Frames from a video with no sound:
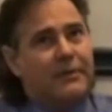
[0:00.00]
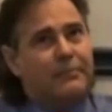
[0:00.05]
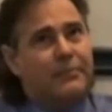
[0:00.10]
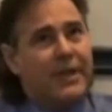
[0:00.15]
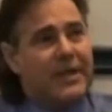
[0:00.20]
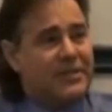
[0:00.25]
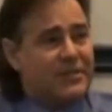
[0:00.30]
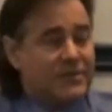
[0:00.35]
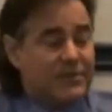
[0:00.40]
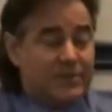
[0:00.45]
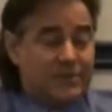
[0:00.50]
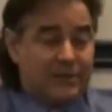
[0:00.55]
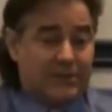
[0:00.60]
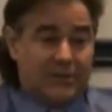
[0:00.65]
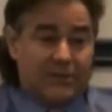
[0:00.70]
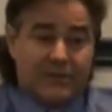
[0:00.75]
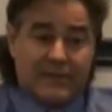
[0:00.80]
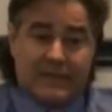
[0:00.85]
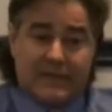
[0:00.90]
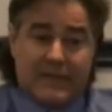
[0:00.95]
patients could
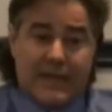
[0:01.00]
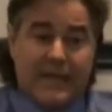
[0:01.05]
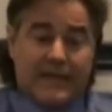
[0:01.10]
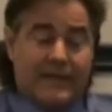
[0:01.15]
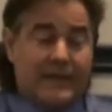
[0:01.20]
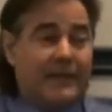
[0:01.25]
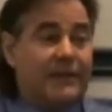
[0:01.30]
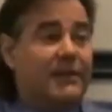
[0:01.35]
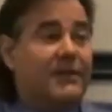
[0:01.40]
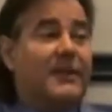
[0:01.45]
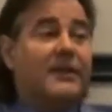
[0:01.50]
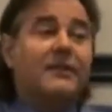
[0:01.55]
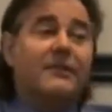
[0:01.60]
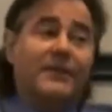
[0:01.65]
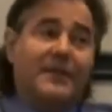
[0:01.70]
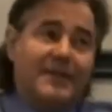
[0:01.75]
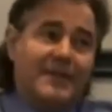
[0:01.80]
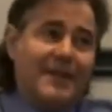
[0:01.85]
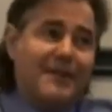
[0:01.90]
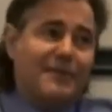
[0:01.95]
look at that and think of
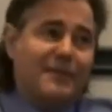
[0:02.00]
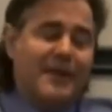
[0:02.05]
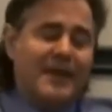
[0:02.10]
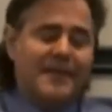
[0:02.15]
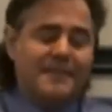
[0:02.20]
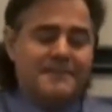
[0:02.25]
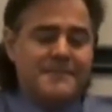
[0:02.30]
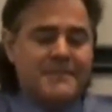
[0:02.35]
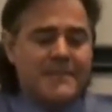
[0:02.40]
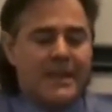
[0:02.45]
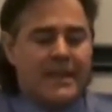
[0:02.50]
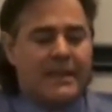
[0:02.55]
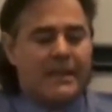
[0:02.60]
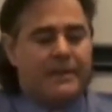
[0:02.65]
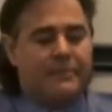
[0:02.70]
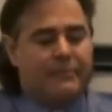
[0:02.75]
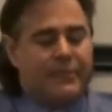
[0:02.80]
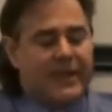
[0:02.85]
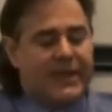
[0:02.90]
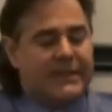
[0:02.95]
it that way.
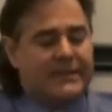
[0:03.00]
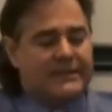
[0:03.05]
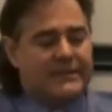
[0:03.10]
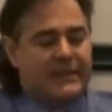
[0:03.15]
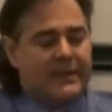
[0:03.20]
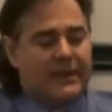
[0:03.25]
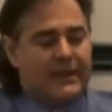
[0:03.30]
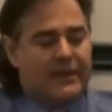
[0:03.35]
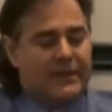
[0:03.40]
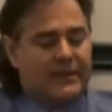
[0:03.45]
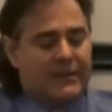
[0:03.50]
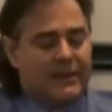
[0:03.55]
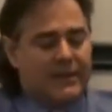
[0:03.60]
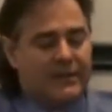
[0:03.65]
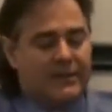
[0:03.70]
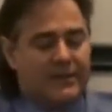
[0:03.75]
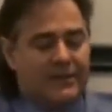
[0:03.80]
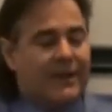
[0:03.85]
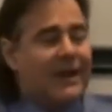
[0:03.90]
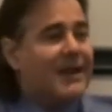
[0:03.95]
But in
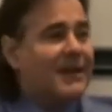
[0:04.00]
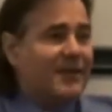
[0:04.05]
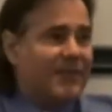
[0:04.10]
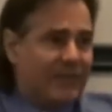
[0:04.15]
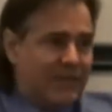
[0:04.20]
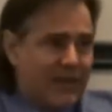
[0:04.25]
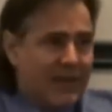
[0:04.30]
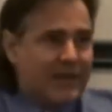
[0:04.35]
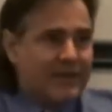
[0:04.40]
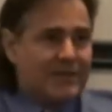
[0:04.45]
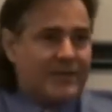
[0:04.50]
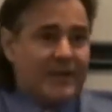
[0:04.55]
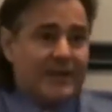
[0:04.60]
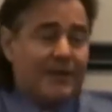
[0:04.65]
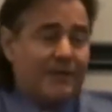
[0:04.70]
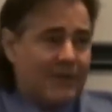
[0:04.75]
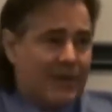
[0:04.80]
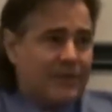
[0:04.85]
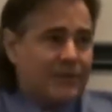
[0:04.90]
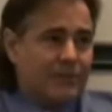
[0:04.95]
the United States and
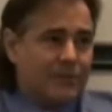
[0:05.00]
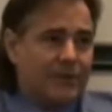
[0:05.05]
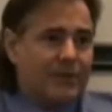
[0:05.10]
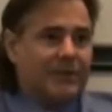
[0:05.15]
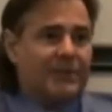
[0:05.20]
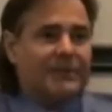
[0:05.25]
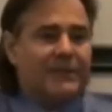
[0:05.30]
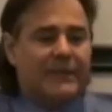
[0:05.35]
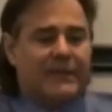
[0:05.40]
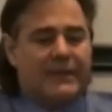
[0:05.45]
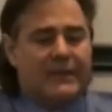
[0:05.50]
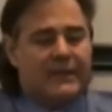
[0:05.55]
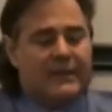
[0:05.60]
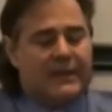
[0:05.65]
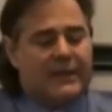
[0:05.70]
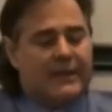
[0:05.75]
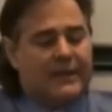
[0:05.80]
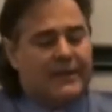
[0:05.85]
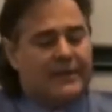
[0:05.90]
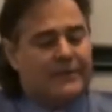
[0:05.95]
around the world,
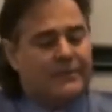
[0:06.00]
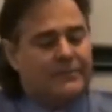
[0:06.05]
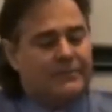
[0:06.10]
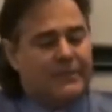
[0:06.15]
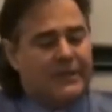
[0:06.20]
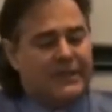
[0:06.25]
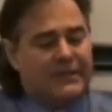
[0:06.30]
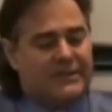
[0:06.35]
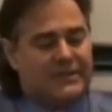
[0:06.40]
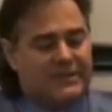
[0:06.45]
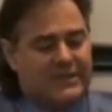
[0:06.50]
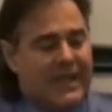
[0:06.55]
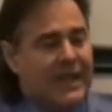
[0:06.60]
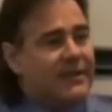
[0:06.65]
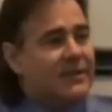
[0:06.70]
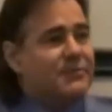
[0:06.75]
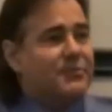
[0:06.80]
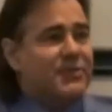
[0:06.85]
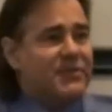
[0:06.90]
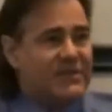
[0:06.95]
it's
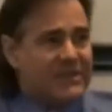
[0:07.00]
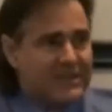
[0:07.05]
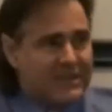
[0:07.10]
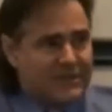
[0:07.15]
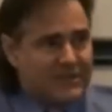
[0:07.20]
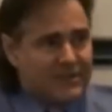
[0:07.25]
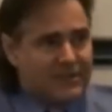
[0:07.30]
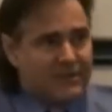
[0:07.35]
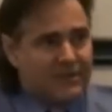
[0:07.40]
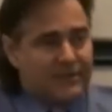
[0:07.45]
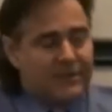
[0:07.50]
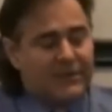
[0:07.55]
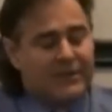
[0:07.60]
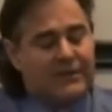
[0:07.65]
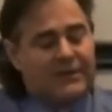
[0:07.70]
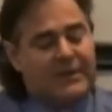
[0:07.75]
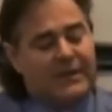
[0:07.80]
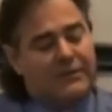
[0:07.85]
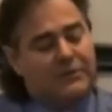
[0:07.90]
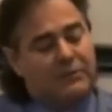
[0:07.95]
standard procedure
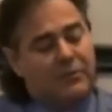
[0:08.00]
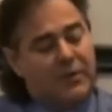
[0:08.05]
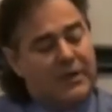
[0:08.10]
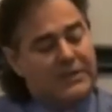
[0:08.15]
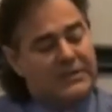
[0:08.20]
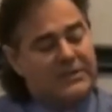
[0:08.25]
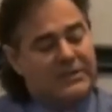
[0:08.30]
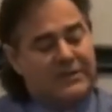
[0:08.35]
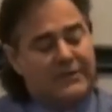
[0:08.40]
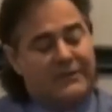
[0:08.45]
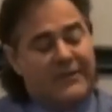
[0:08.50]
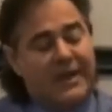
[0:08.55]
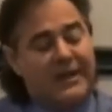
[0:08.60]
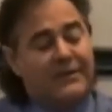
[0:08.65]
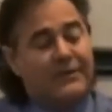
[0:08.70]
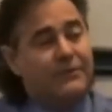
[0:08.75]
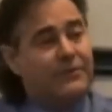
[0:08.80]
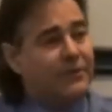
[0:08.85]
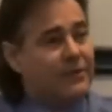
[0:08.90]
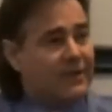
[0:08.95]
that once you've had
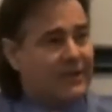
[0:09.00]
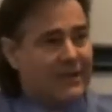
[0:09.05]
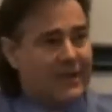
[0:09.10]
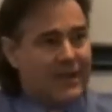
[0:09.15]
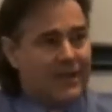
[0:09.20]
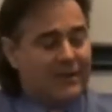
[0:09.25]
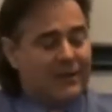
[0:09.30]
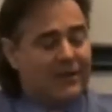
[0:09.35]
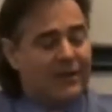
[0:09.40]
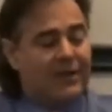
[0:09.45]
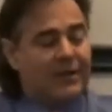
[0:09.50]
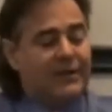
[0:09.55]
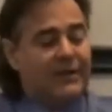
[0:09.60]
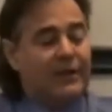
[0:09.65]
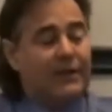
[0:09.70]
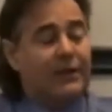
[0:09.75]
a root canal on a